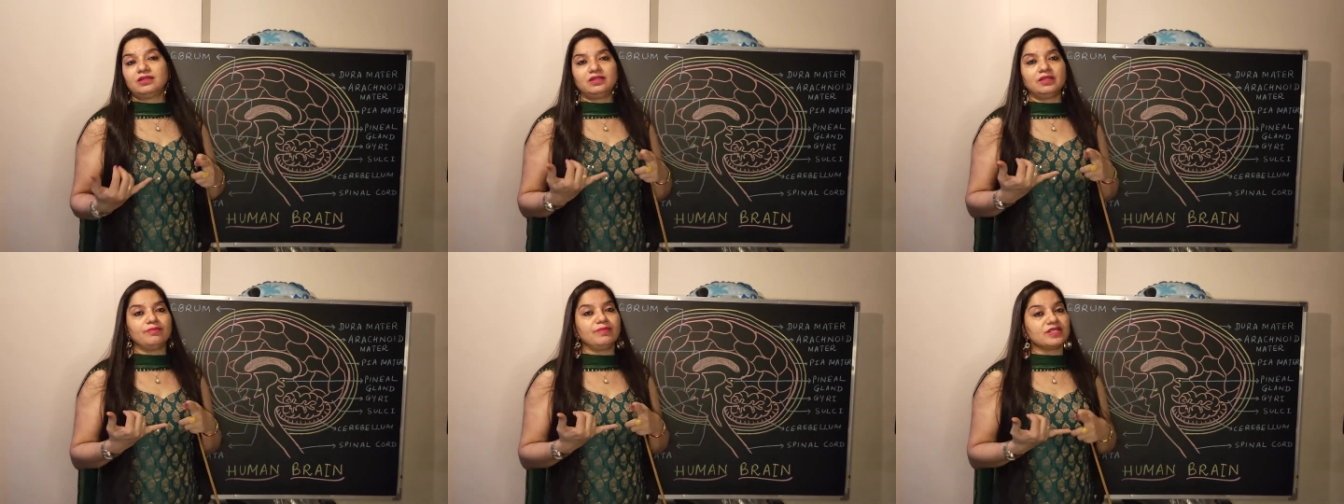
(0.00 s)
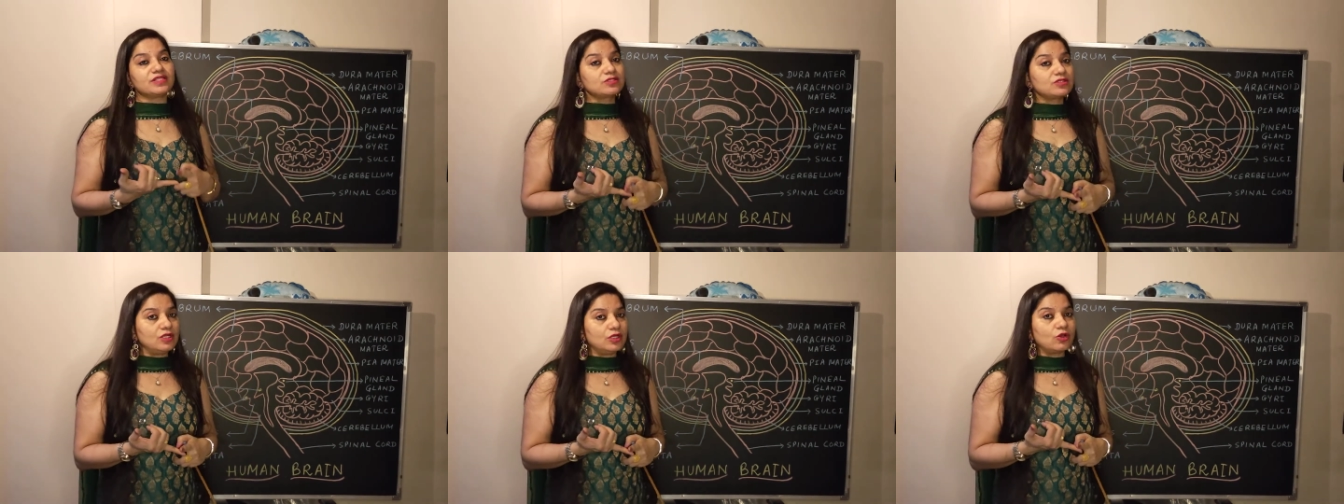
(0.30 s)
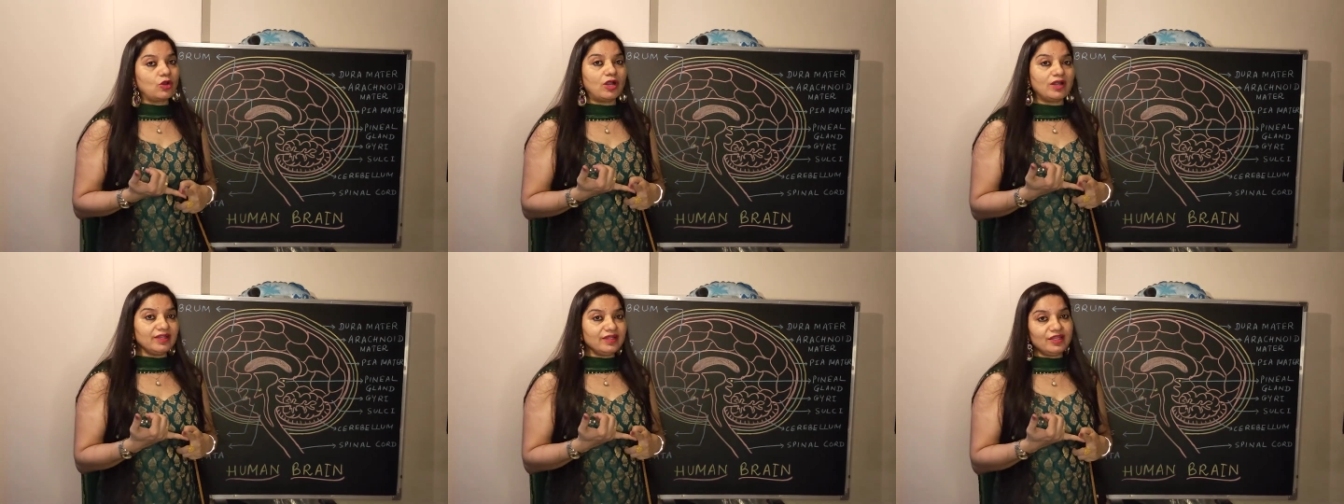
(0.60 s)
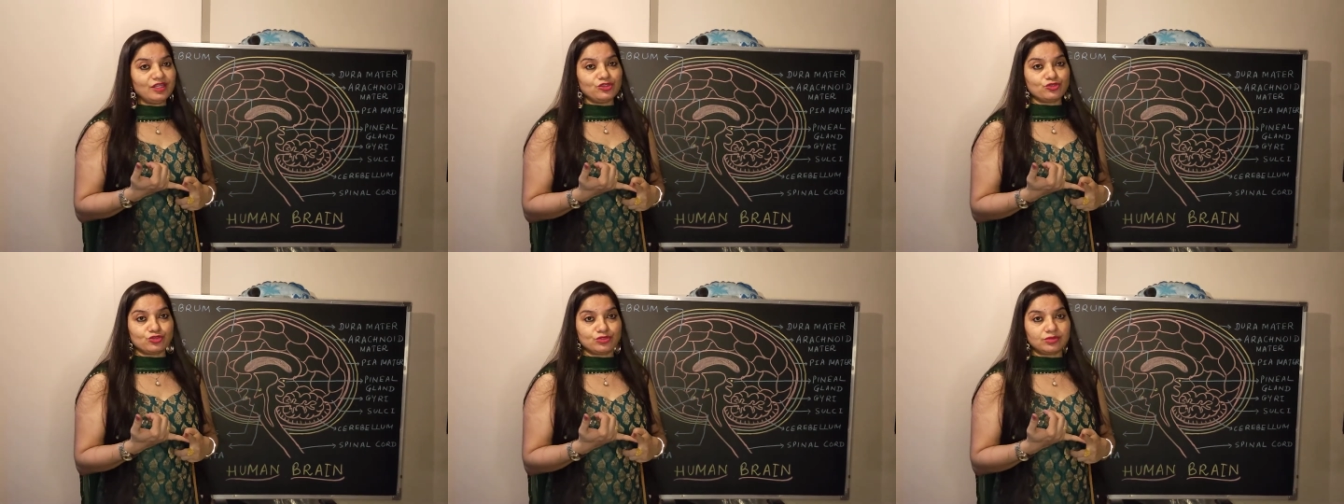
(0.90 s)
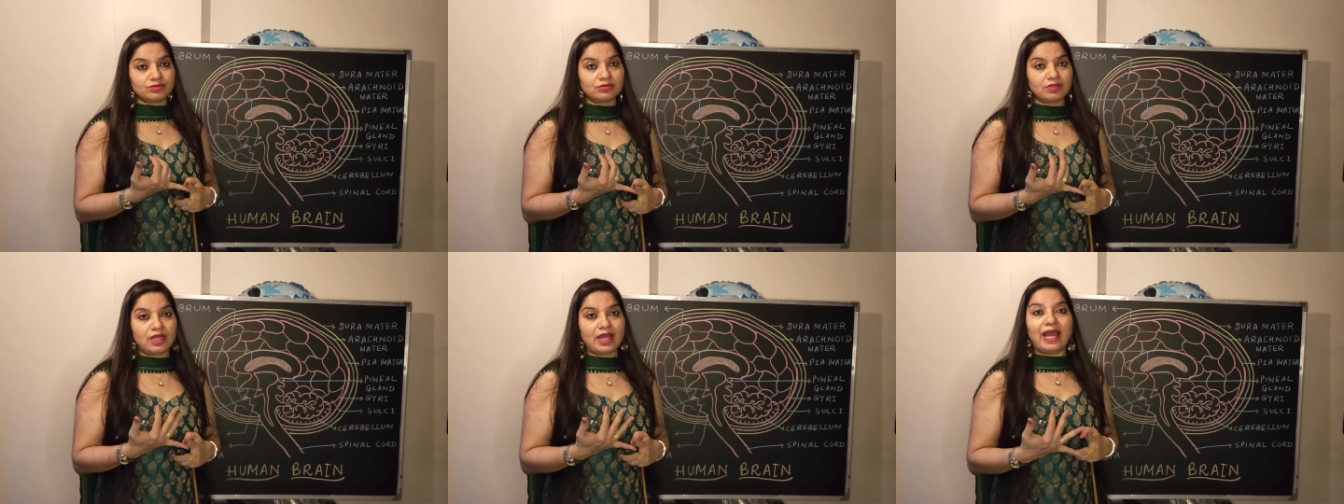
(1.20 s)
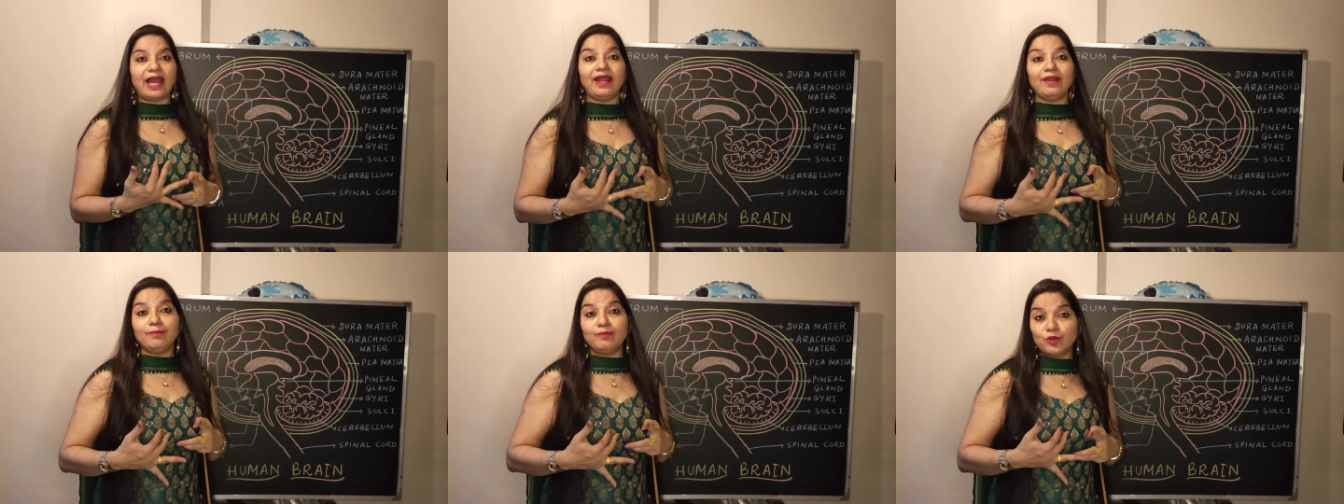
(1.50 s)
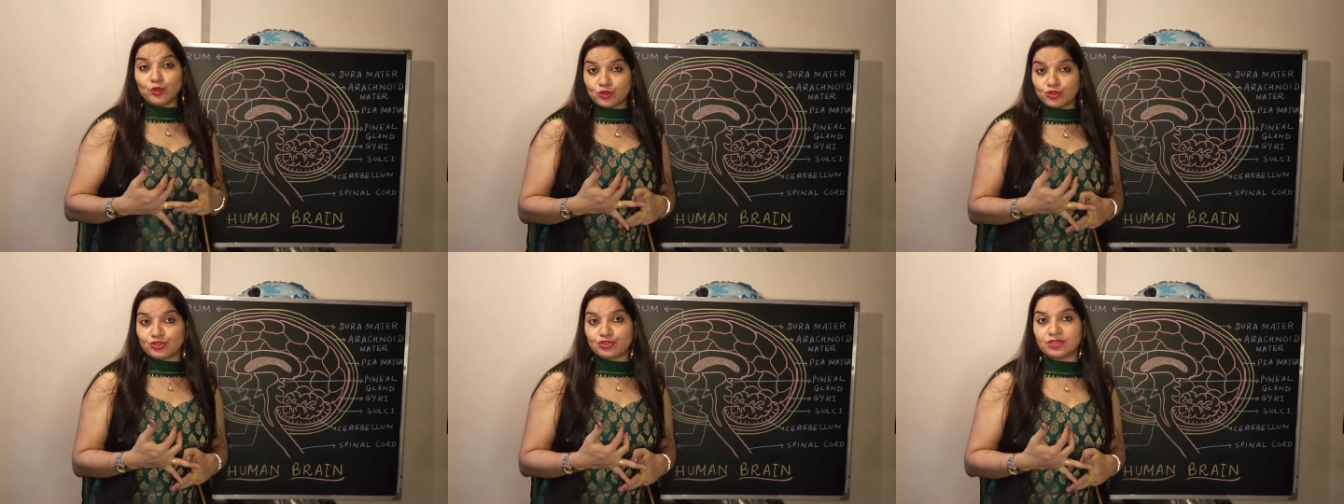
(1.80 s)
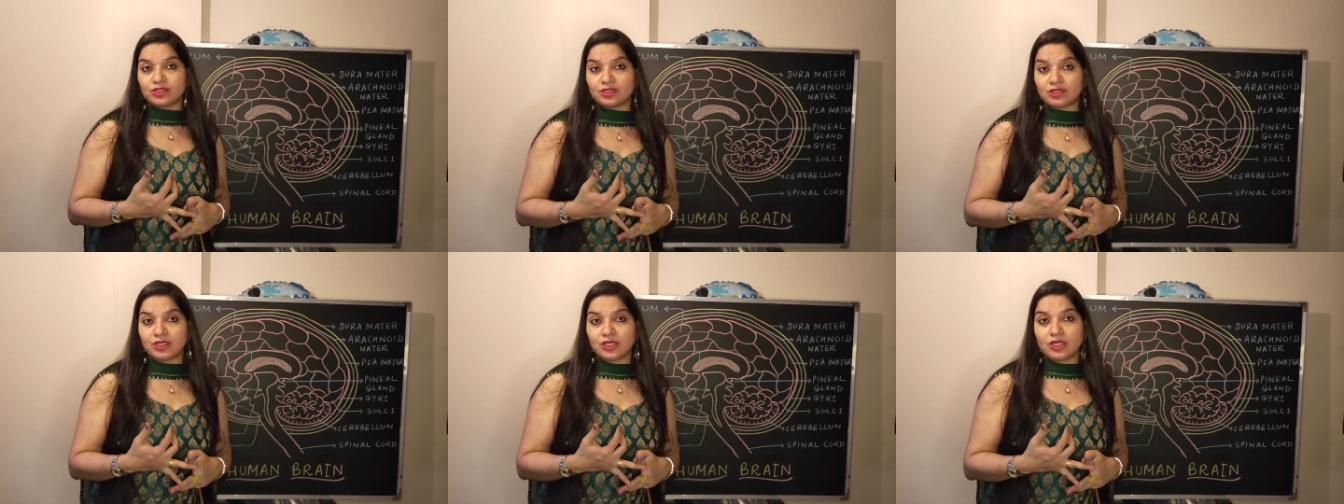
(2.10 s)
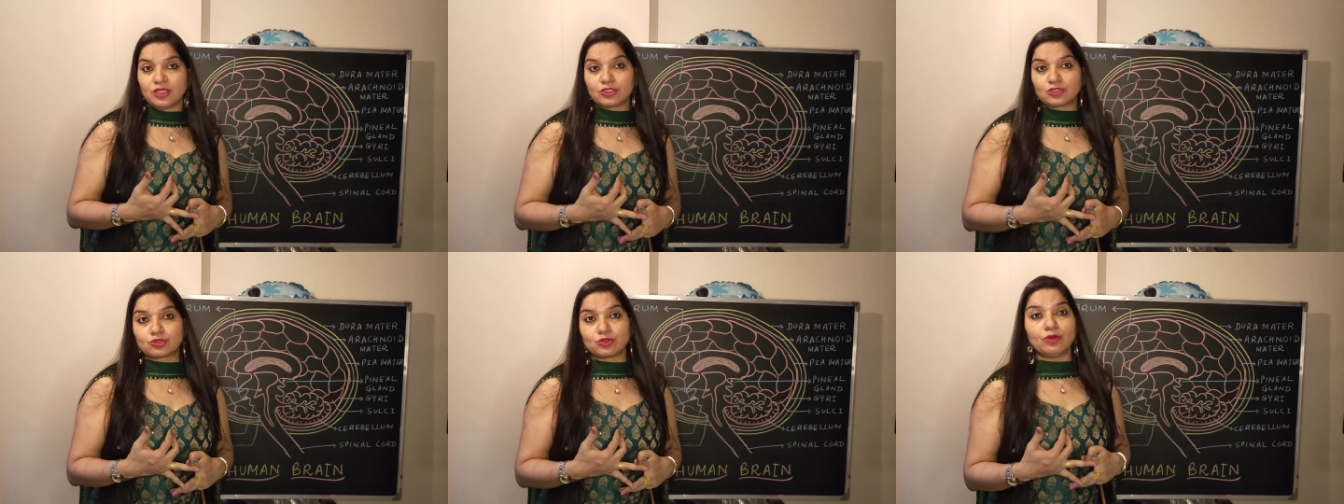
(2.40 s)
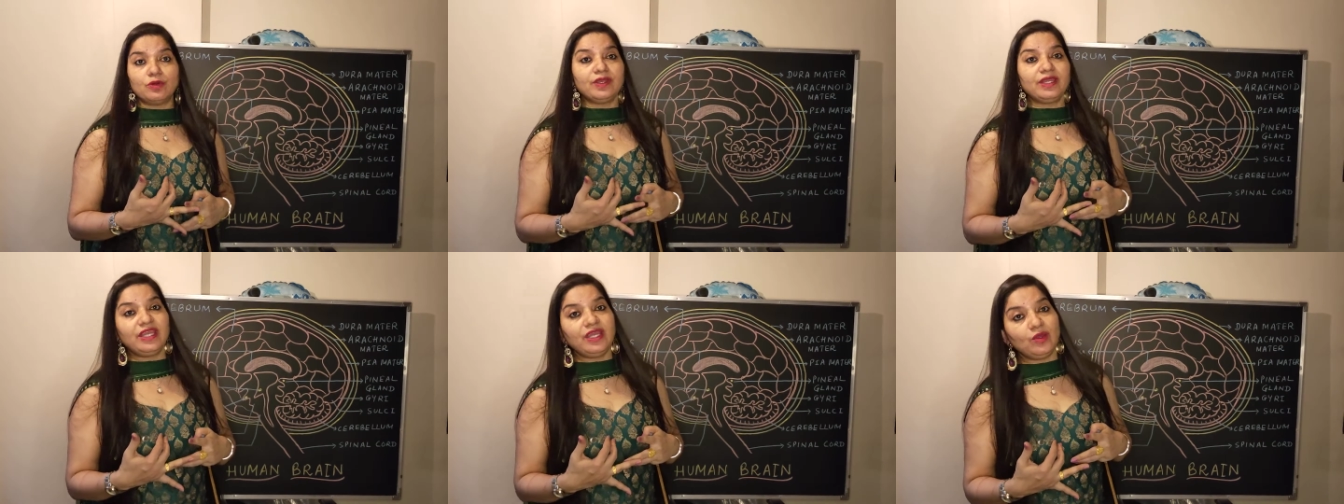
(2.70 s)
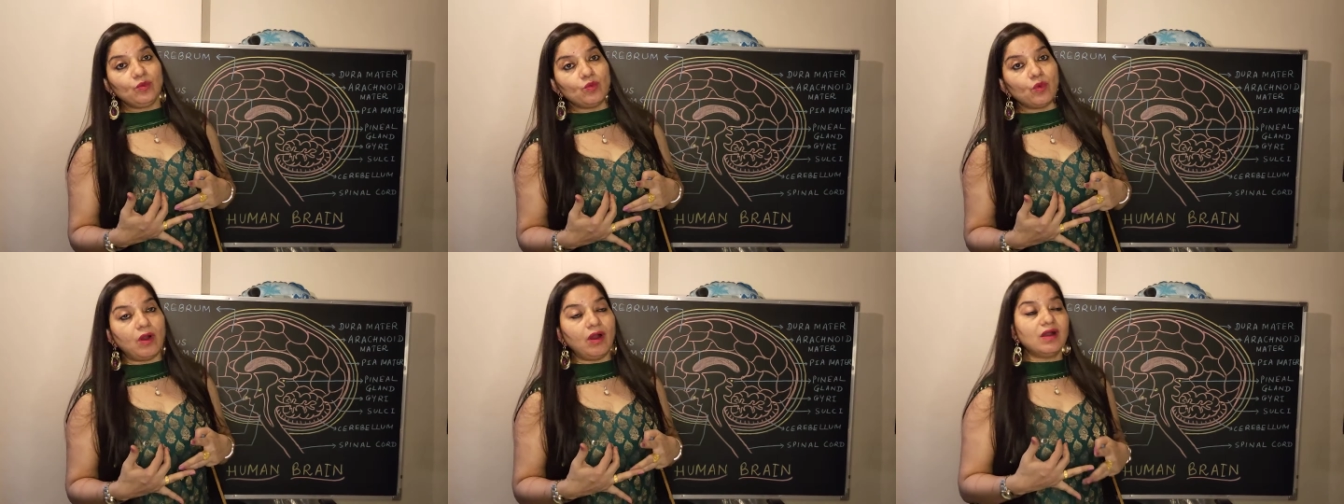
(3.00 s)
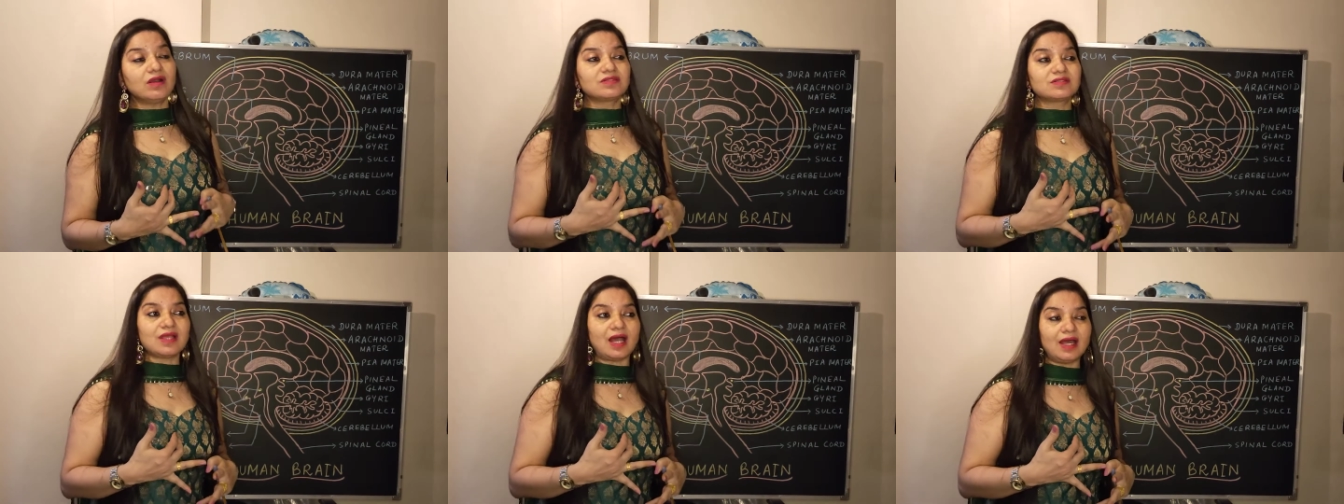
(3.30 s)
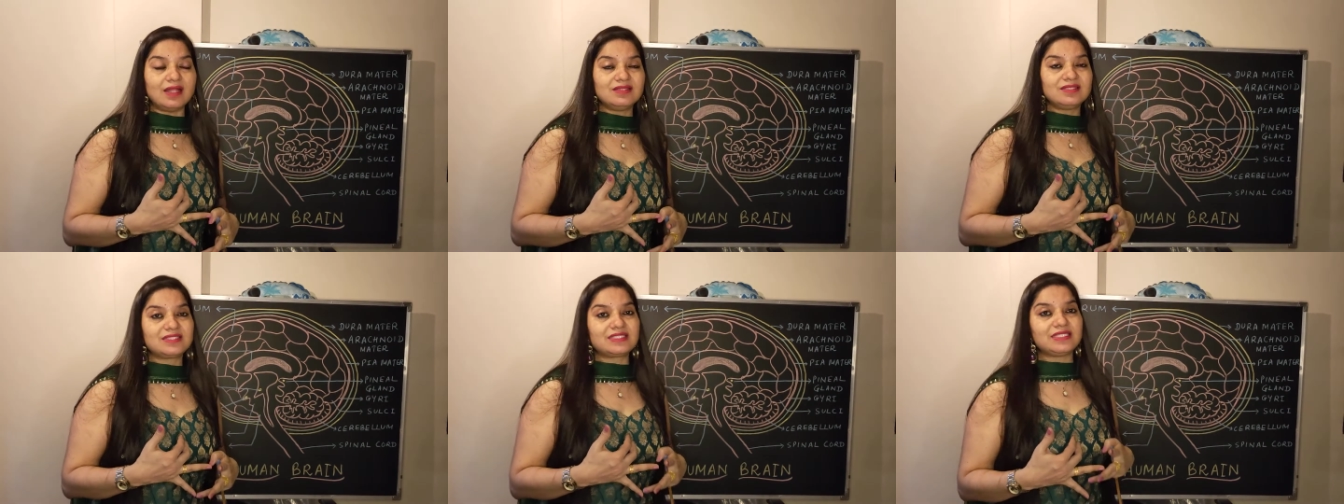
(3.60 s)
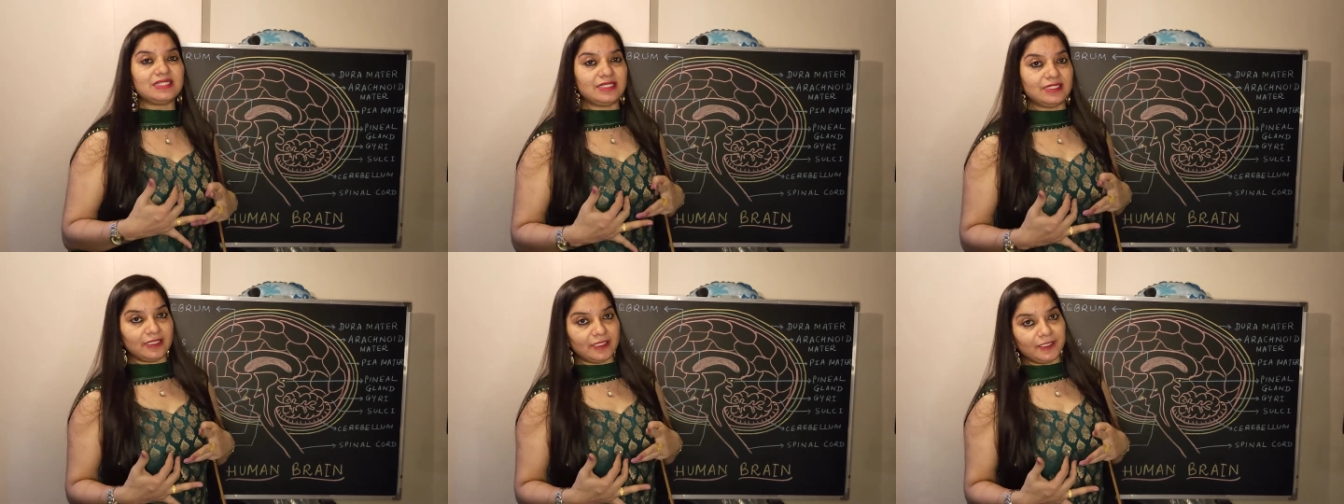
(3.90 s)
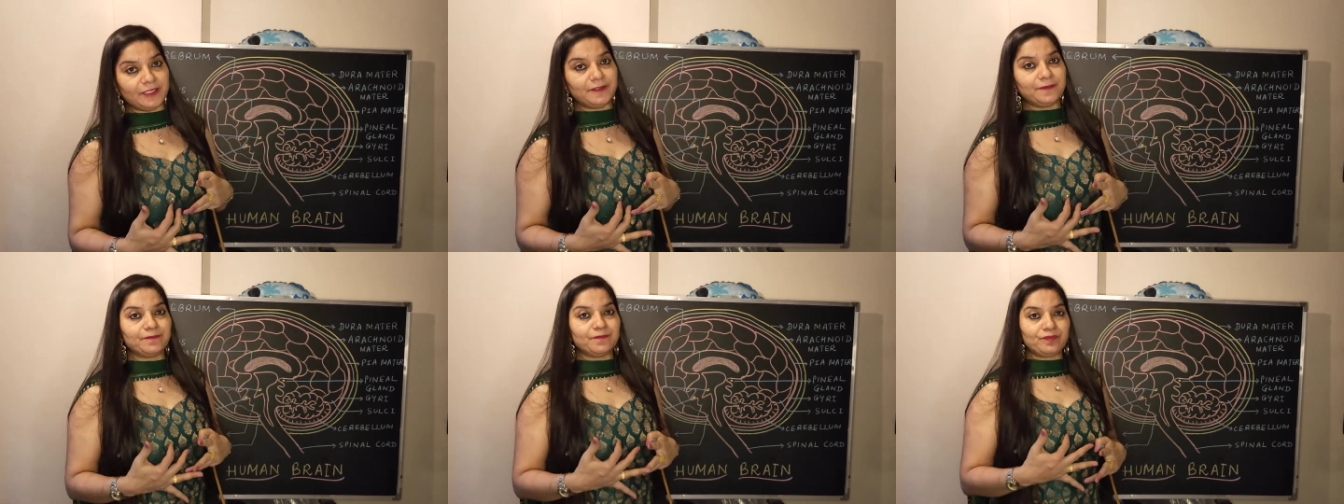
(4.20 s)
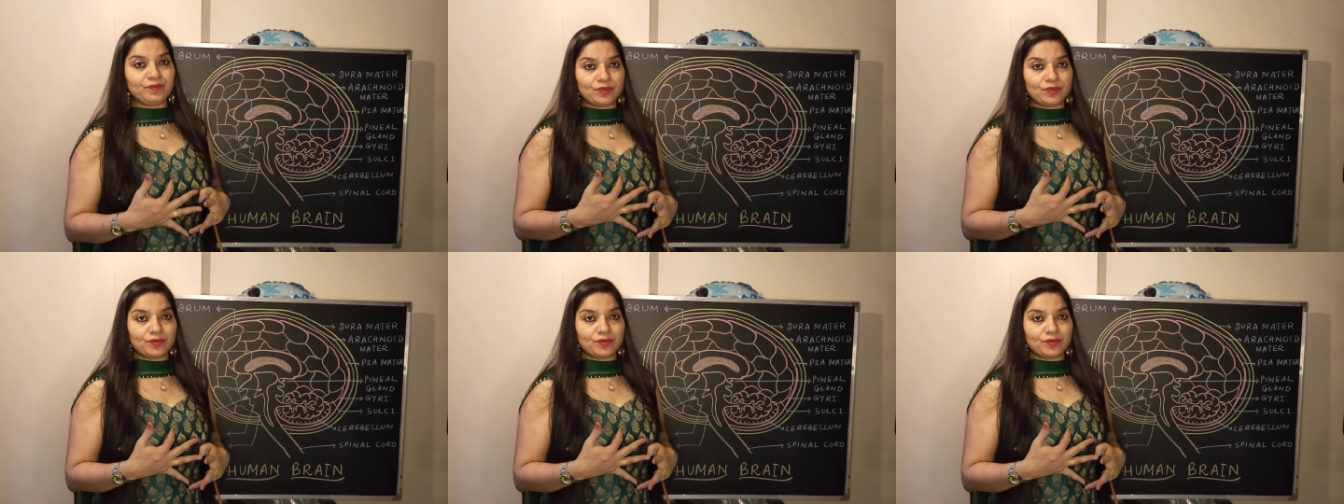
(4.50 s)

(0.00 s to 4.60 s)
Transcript: The muscular coordination and posture. So he walks unsteadily.